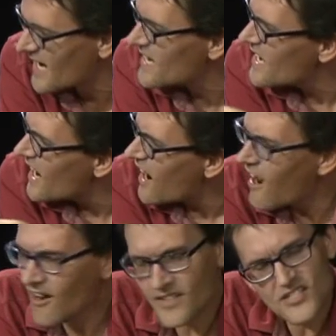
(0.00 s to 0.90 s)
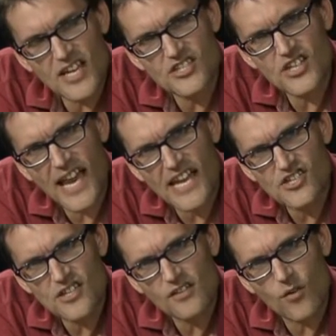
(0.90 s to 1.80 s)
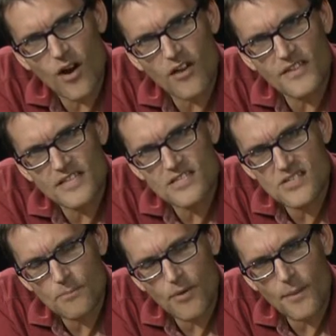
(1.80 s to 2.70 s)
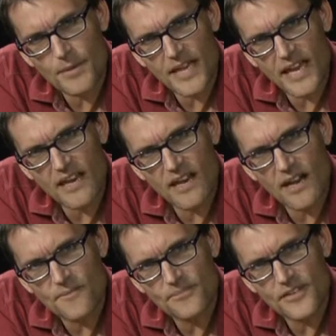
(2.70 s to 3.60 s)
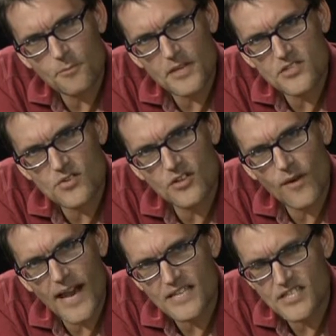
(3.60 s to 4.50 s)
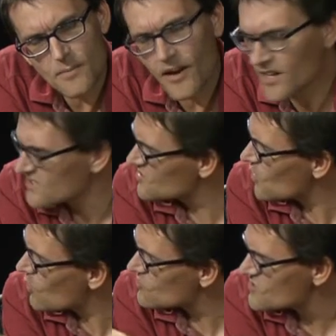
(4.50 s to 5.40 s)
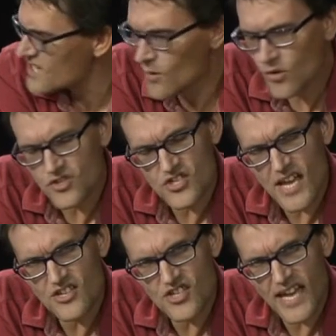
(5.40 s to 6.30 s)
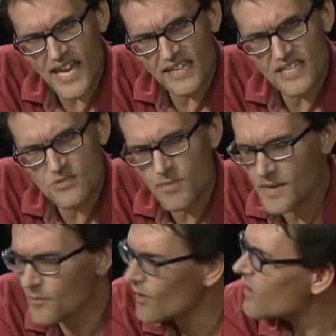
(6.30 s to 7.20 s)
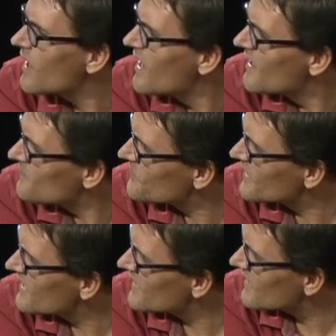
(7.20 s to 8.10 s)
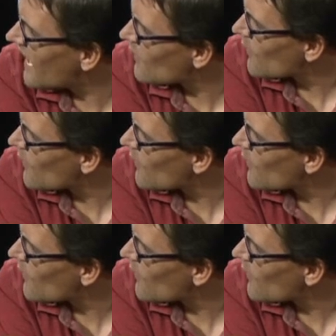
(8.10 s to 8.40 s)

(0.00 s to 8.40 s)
Okay? Are these education or are these propaganda? It depends who you ask. The American soldiers say we're just educating these people. The